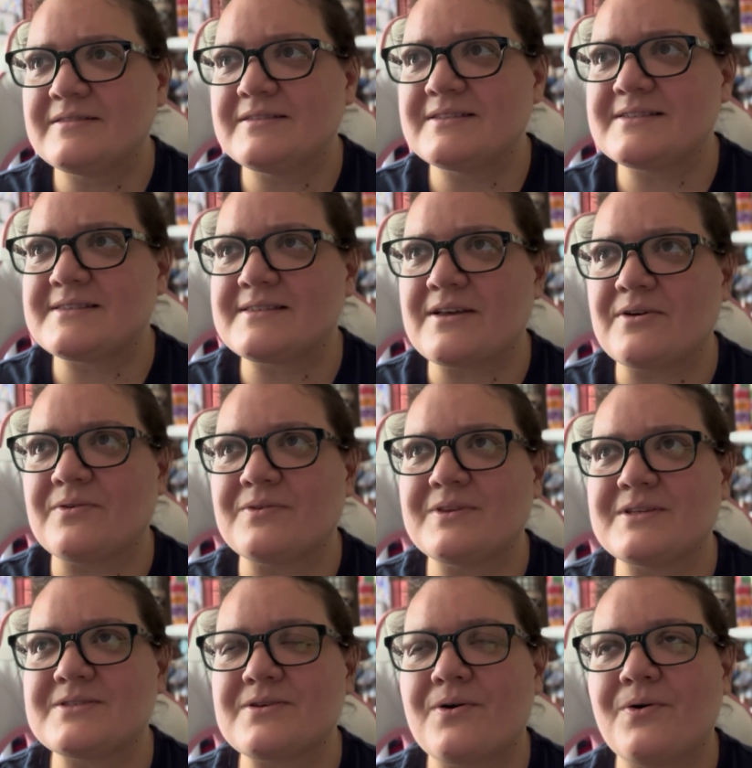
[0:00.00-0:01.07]
So
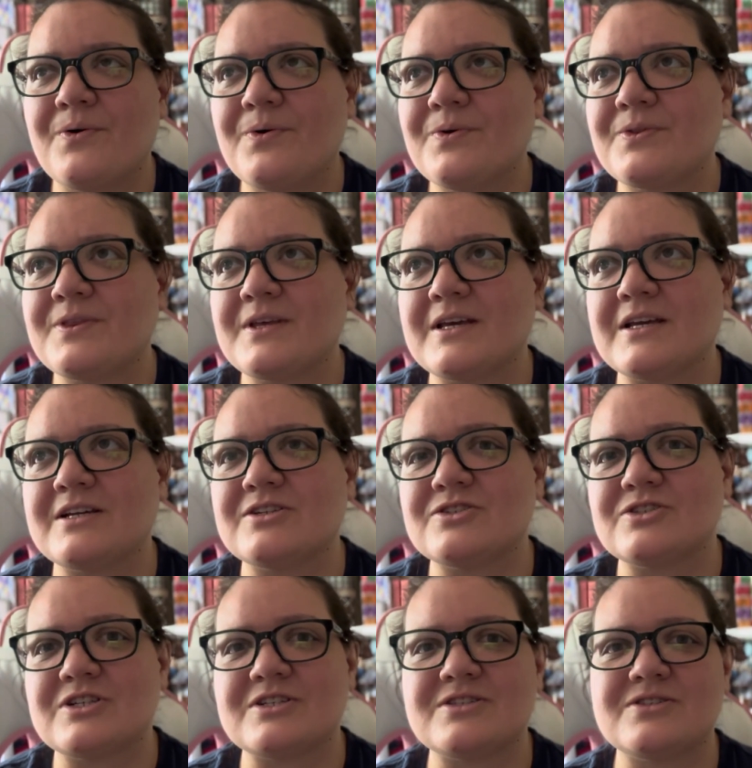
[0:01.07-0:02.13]
this whole thing is
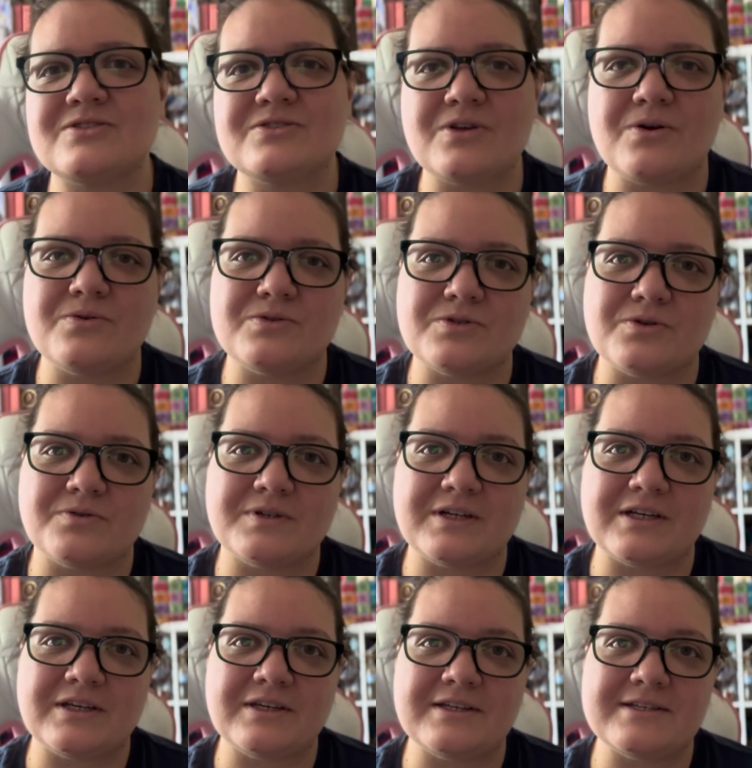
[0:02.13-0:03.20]
just so
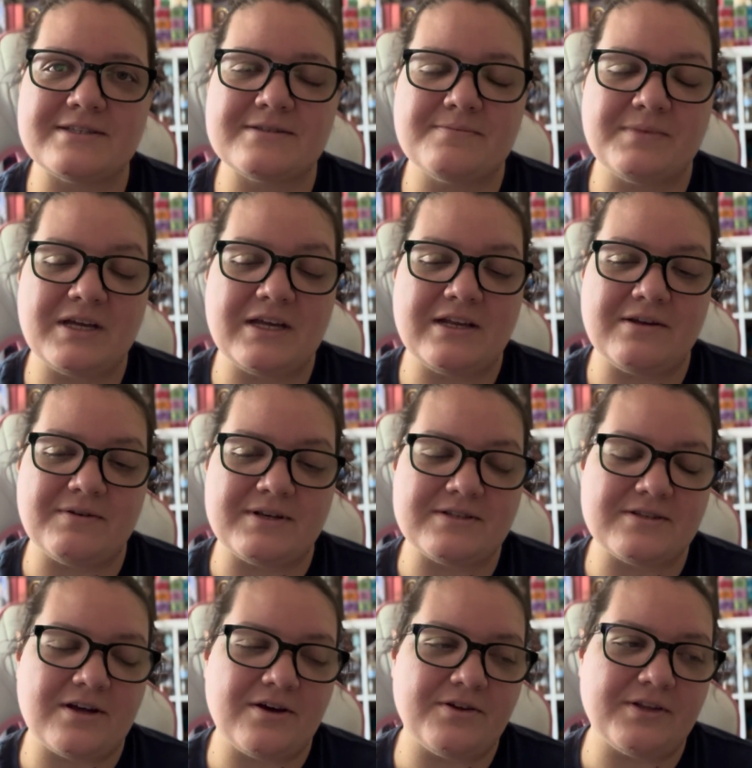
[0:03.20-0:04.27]
ridiculous. But
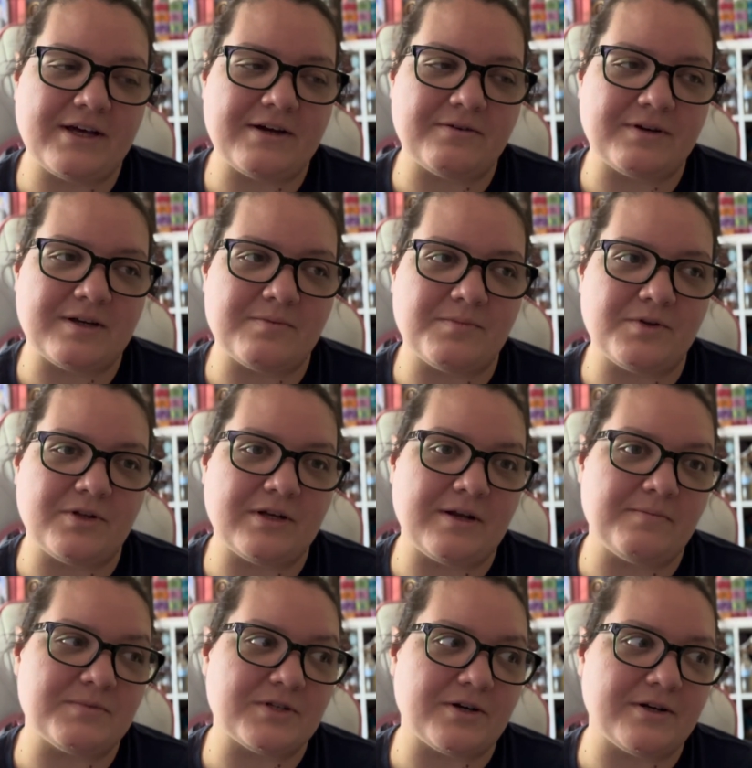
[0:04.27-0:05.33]
anyways, all that ramble, and
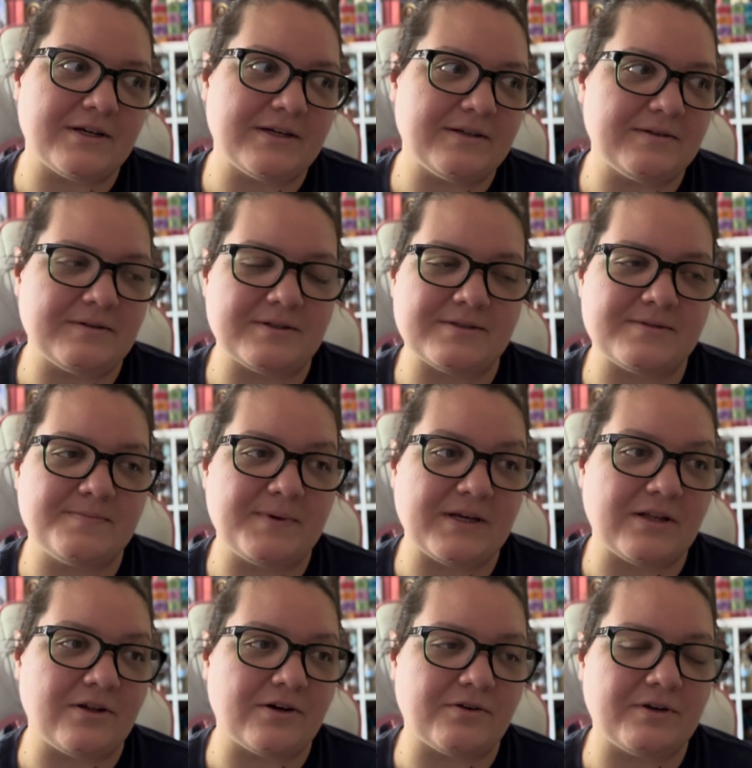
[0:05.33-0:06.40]
I'm sorry, this
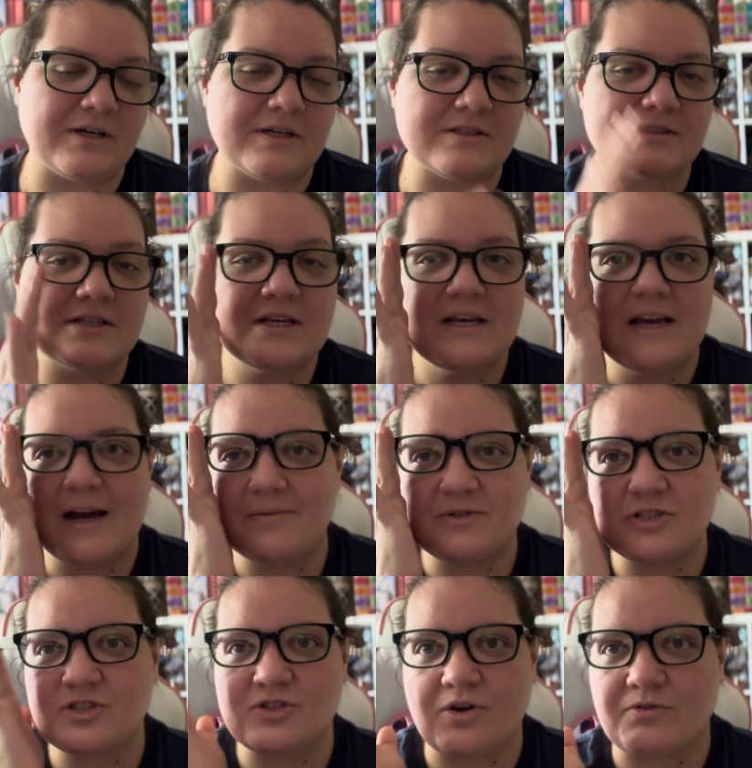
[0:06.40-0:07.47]
big long rant, I'm
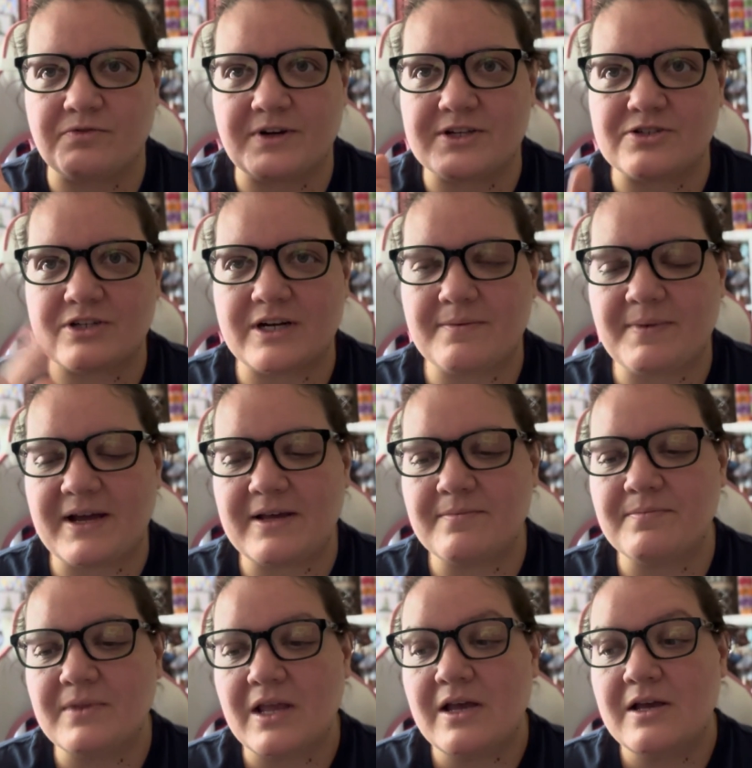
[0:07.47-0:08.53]
just so frustrated by it,
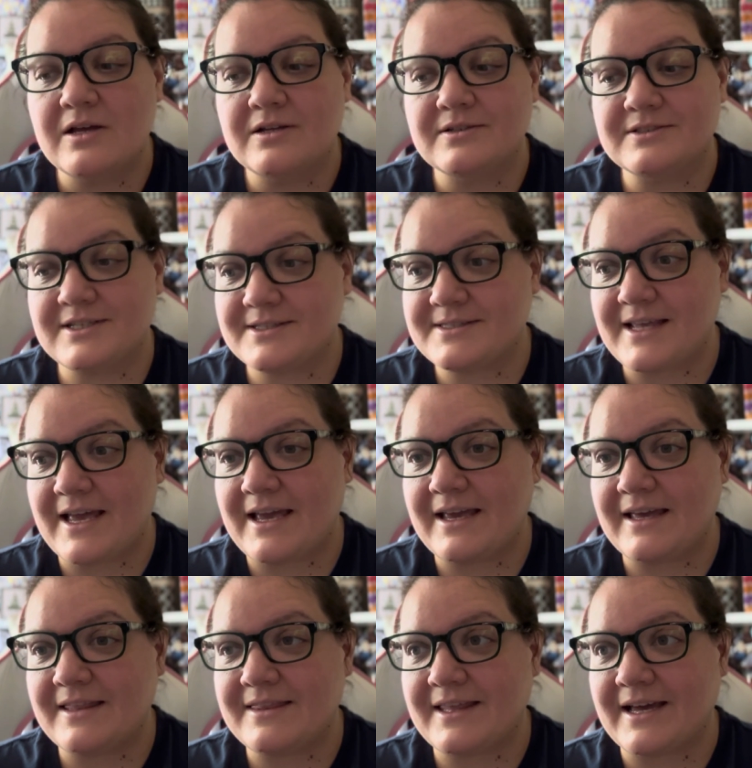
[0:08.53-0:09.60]
to
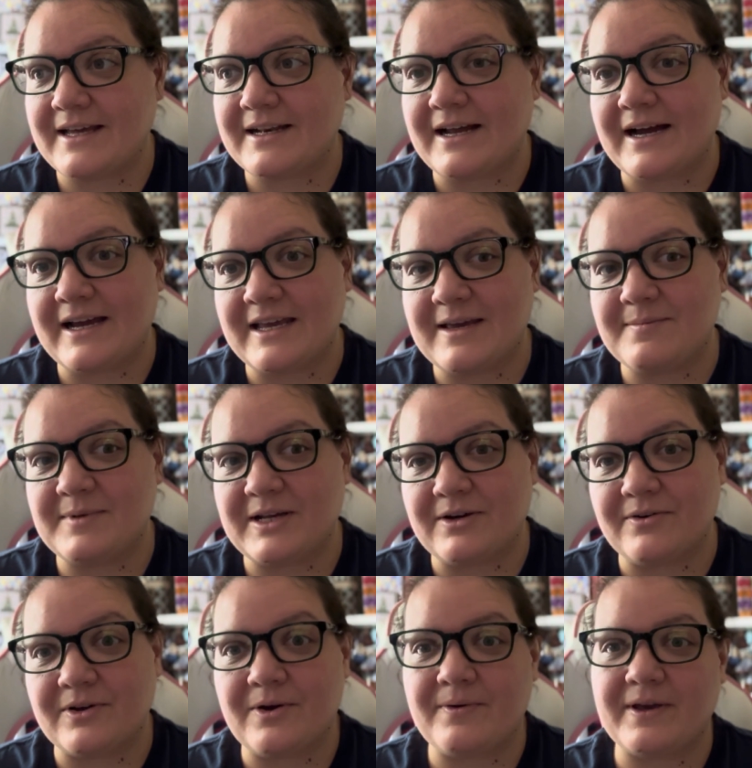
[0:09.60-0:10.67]
say that I am
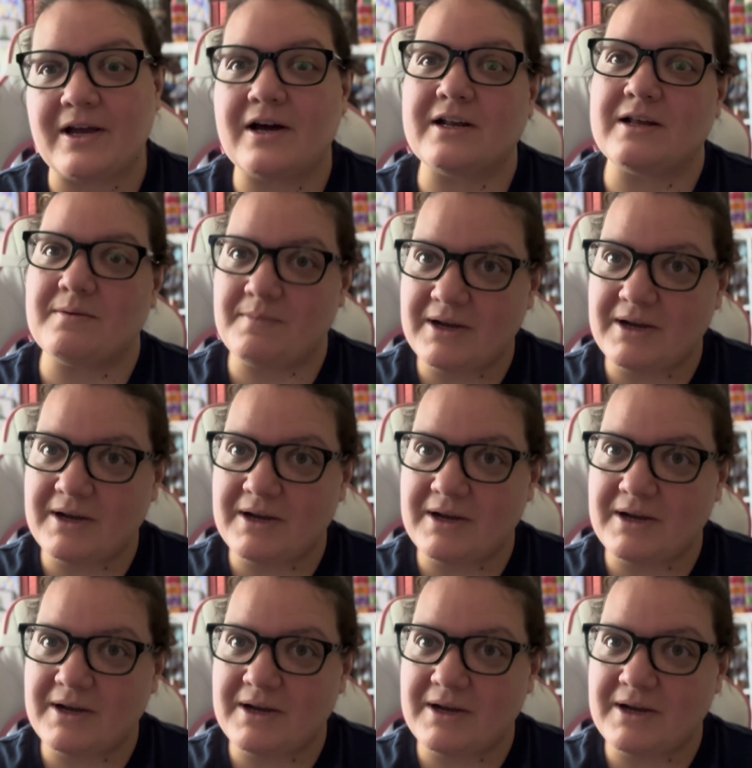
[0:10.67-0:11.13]
now going on a